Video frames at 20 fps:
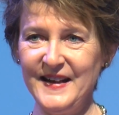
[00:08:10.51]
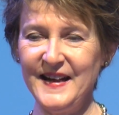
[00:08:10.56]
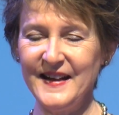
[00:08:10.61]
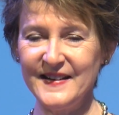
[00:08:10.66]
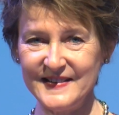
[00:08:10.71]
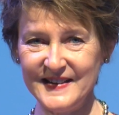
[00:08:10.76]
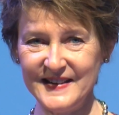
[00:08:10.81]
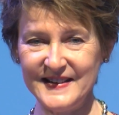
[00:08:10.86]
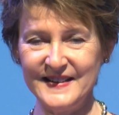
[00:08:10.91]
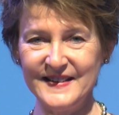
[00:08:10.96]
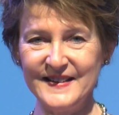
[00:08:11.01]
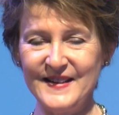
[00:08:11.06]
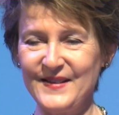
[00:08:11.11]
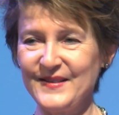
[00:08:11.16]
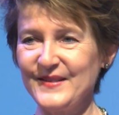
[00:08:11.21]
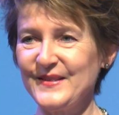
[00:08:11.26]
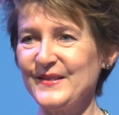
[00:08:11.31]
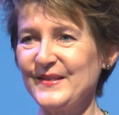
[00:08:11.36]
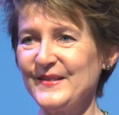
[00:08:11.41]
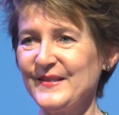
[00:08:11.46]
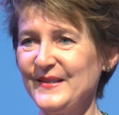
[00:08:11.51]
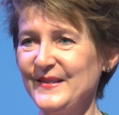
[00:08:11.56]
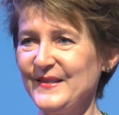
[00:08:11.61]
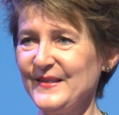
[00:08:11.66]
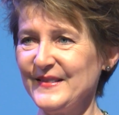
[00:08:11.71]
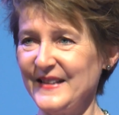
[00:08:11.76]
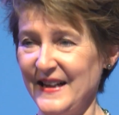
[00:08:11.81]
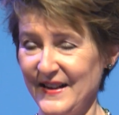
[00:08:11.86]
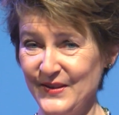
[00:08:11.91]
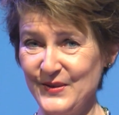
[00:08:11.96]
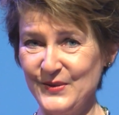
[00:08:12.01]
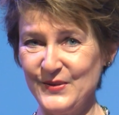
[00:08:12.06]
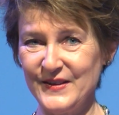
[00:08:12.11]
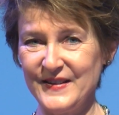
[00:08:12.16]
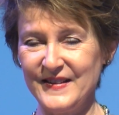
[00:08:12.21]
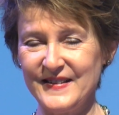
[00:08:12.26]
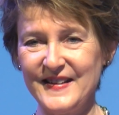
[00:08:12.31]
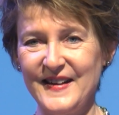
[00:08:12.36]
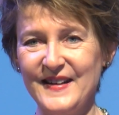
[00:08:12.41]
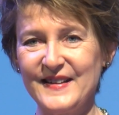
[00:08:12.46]
debate each and every day and for
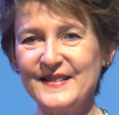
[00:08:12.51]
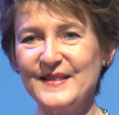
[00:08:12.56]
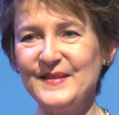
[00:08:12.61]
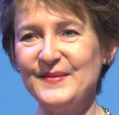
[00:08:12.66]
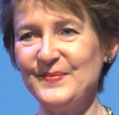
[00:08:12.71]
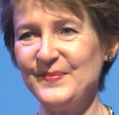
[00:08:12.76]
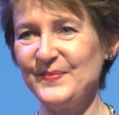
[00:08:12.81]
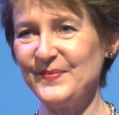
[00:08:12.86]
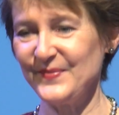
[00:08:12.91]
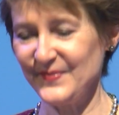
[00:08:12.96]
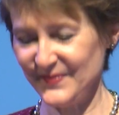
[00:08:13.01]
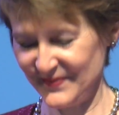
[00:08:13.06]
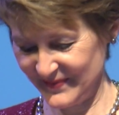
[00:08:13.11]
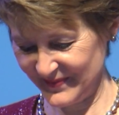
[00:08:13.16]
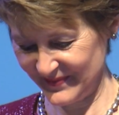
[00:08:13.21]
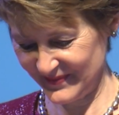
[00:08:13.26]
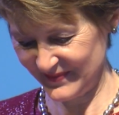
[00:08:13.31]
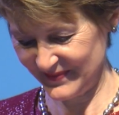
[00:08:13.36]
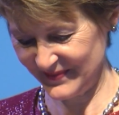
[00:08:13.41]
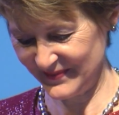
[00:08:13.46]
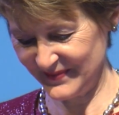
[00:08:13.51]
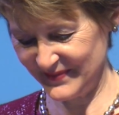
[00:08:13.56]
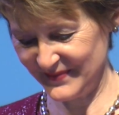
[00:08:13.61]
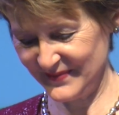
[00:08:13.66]
enriching it. Thank you.